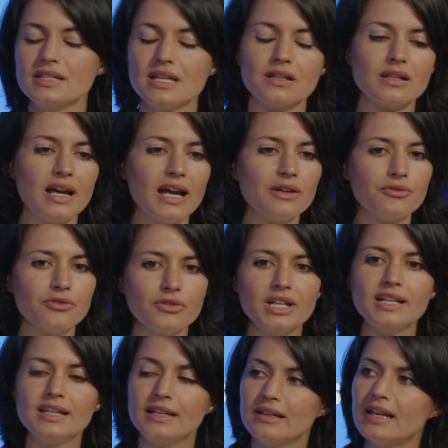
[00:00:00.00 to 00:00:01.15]
I'd
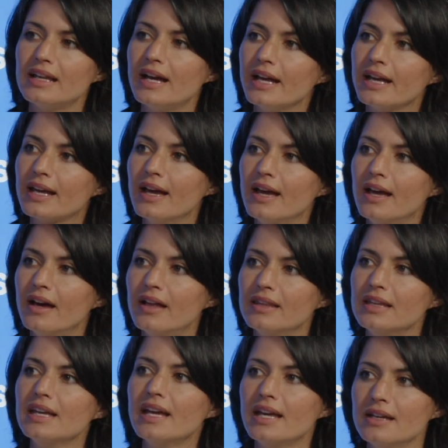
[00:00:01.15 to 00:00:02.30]
really like
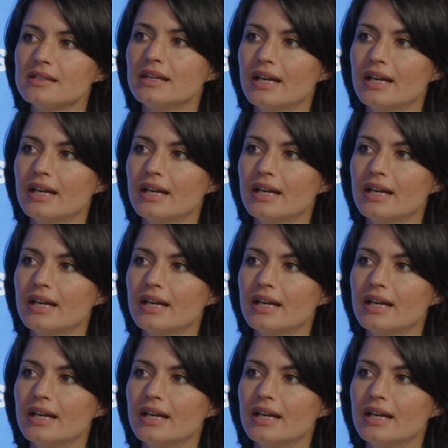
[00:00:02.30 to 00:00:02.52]
the